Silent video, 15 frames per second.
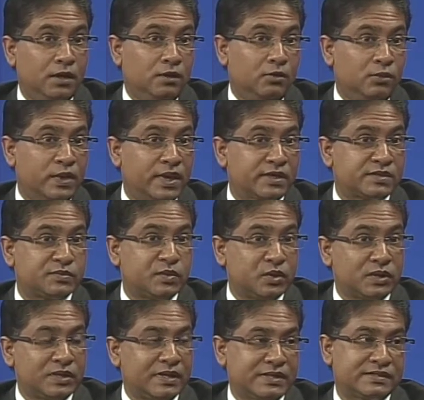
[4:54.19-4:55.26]
We
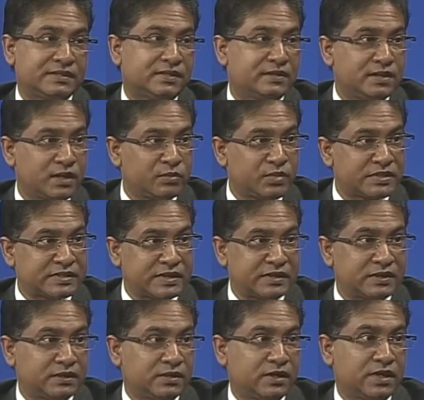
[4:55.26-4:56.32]
export less than
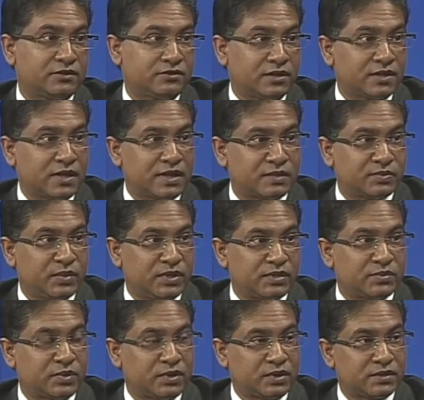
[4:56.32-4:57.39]
10% of our natural gas-based
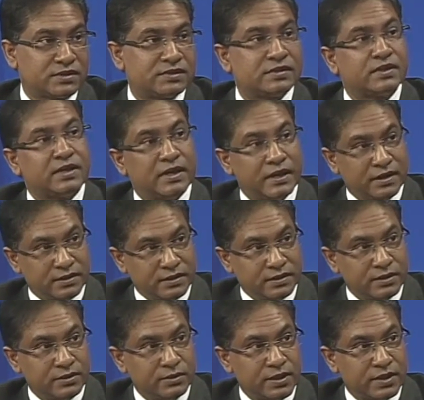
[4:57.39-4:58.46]
products into the
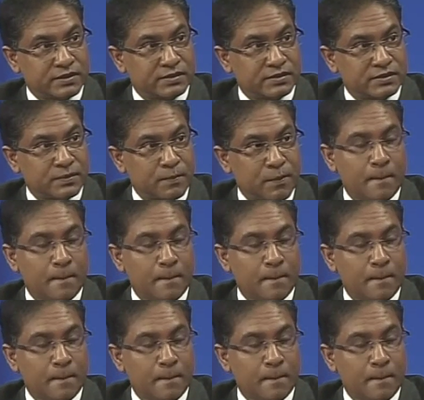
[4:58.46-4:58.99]
U.S.